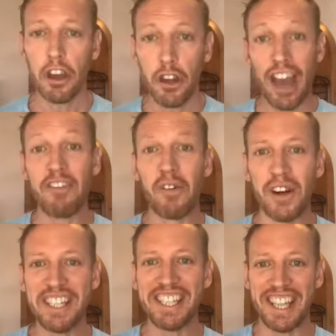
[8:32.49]
You have
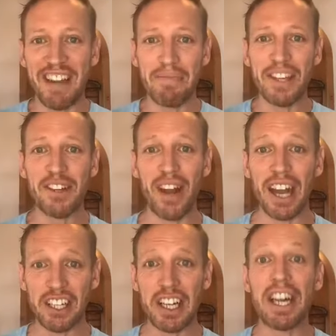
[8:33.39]
one step that you're
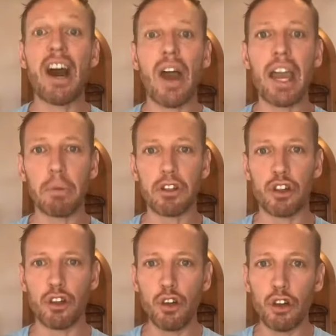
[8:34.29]
actually now able to
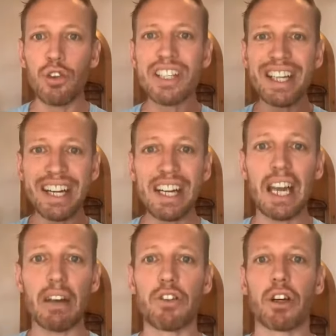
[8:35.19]
do. You suddenly
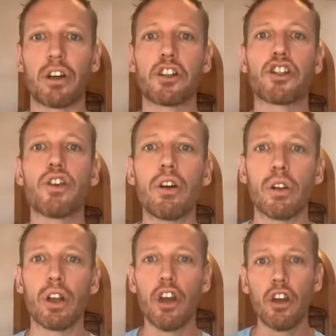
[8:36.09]
have the
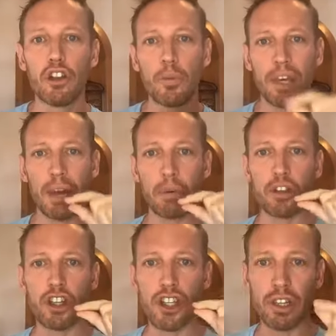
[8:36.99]
control to be able
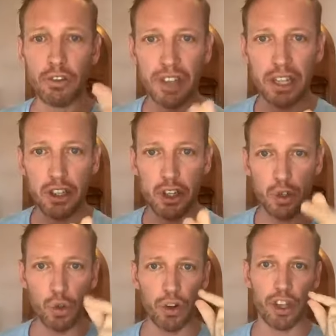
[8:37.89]
to shift that
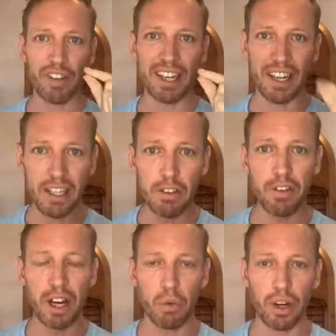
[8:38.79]
story. You've
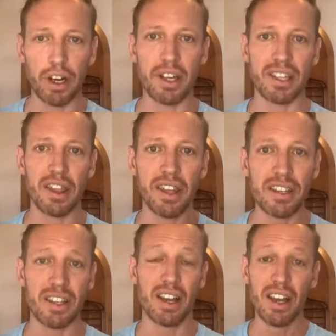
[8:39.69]
identified what it is. And
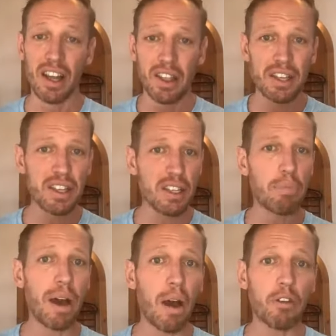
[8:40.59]
this is the
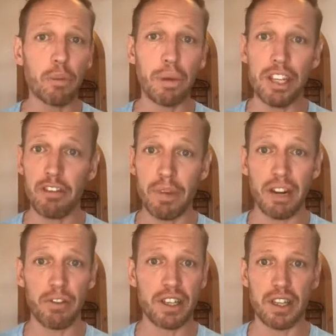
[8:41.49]
powerful piece of
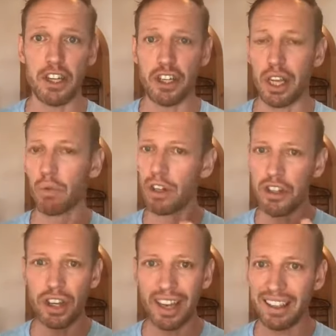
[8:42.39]
manifestation that once
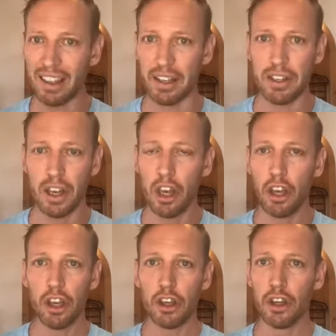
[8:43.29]
you get this,
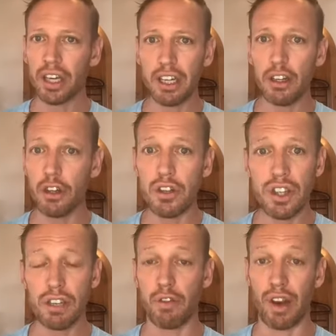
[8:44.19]
you can use
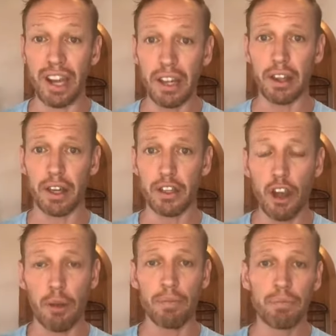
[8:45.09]
this for anything.
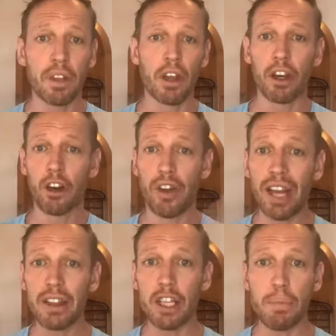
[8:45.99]
So
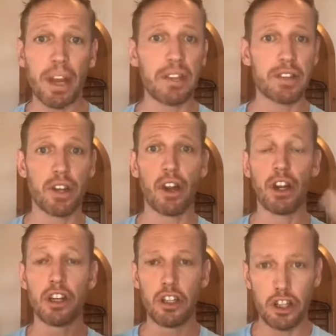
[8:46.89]
create the space,
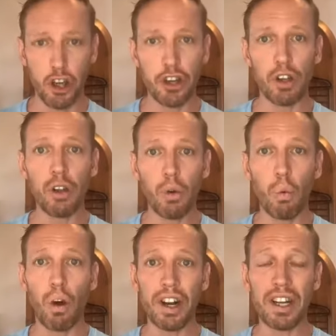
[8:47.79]
journal
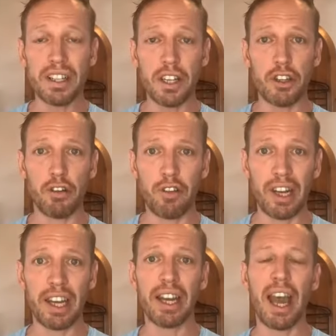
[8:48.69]
what it is that you're
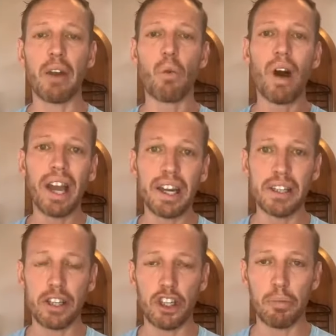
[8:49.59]
feeling and why it
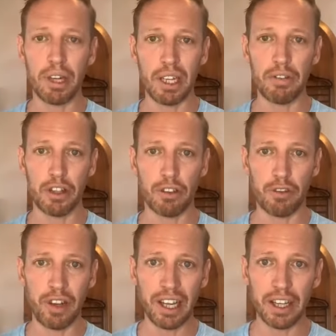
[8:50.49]
is that you believe that you're
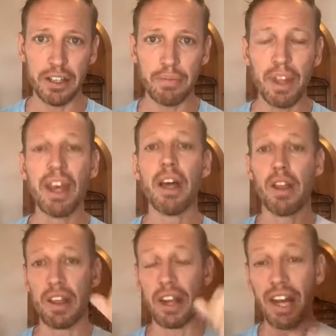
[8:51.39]
feeling it.
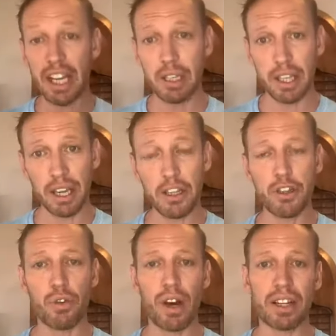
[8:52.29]
Then the next thing is
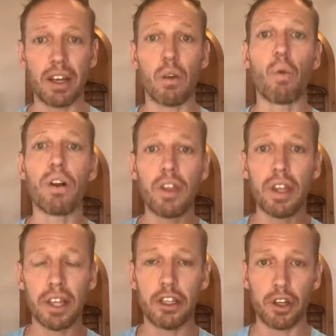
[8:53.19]
to write down one
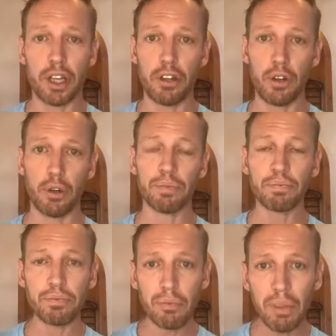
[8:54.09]
thing that you can do
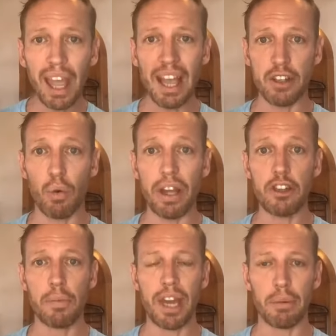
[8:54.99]
as a way
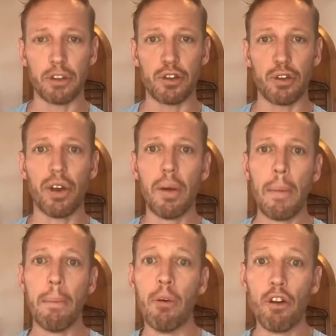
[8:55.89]
to be able to
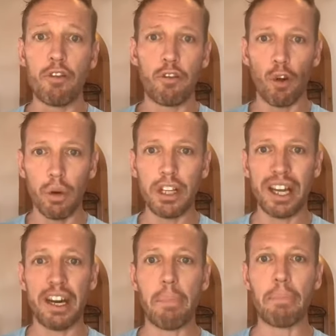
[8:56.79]
move forward
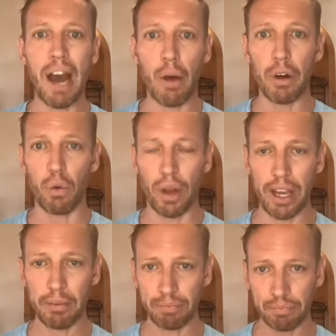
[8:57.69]
in an empowered way.